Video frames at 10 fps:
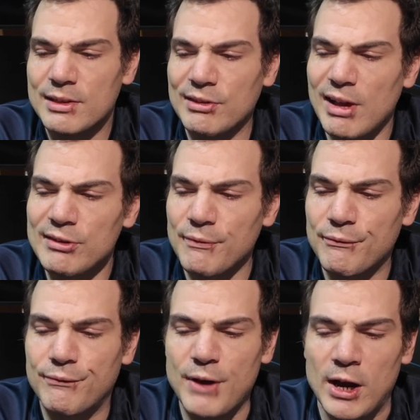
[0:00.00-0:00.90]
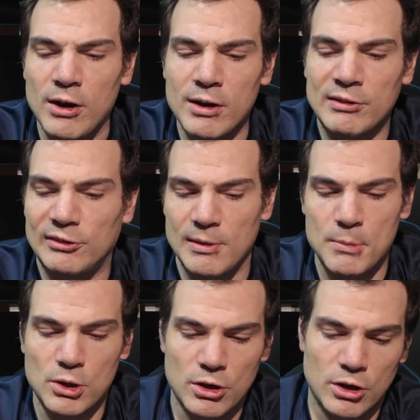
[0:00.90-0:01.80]
This has a very
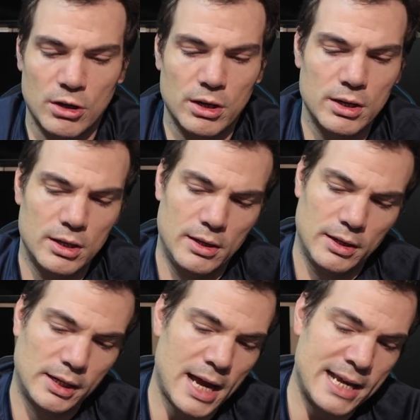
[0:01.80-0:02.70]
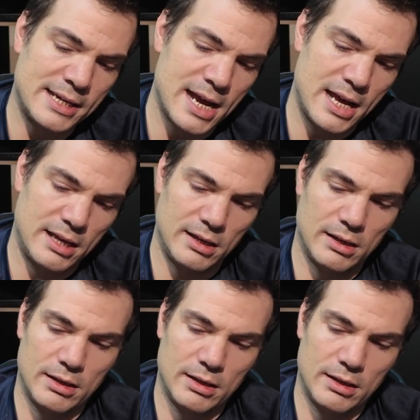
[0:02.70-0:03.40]
similar kind of